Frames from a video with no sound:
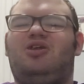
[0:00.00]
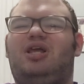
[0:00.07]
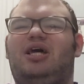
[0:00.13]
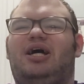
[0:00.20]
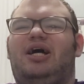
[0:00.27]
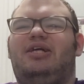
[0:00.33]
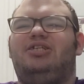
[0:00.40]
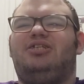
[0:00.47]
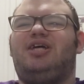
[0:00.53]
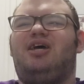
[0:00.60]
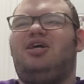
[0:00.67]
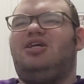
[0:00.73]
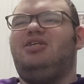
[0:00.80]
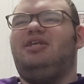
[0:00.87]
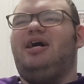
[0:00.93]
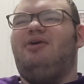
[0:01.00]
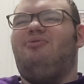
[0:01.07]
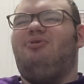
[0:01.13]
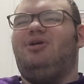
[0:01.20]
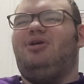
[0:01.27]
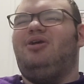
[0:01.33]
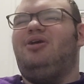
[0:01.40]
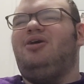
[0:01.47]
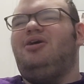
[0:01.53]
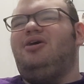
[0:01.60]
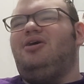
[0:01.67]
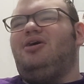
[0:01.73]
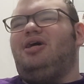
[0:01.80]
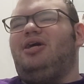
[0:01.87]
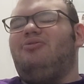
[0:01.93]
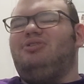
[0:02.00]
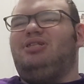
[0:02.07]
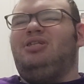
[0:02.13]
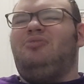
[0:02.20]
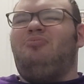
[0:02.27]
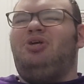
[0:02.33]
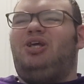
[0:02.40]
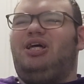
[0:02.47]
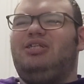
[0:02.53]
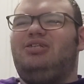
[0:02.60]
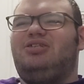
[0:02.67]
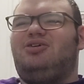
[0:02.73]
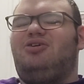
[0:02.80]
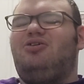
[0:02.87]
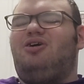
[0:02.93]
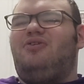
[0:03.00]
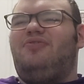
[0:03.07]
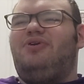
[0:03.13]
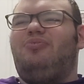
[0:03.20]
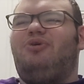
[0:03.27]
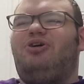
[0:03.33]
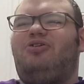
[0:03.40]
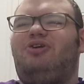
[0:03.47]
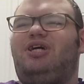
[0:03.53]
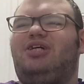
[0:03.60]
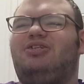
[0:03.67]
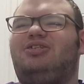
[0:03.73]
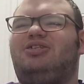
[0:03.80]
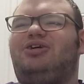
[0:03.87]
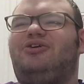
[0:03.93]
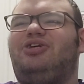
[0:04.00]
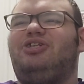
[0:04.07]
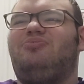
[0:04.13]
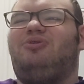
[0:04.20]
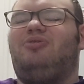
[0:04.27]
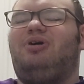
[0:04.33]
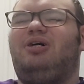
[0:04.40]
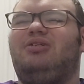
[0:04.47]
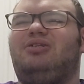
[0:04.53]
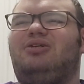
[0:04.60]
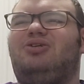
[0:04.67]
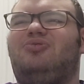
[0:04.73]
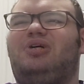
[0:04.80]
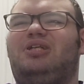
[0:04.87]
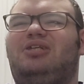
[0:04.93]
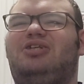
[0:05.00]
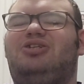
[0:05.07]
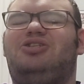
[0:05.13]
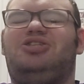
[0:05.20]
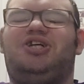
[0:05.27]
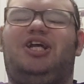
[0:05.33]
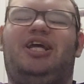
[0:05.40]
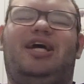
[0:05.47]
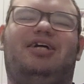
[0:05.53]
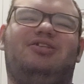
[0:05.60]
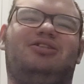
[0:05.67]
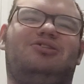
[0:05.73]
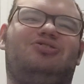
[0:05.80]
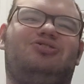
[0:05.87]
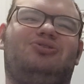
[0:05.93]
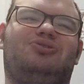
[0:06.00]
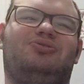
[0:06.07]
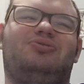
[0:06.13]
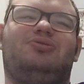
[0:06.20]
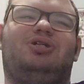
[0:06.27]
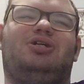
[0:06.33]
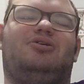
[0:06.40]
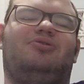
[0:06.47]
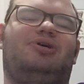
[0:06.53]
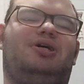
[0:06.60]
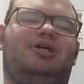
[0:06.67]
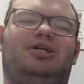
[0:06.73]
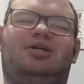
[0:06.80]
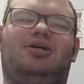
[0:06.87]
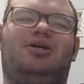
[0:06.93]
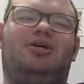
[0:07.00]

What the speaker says: Like I just hated that one. And it was in the middle, like it started off in the middle of, like a serious moment. It's like you get this shitty ass intro and it was like, okay.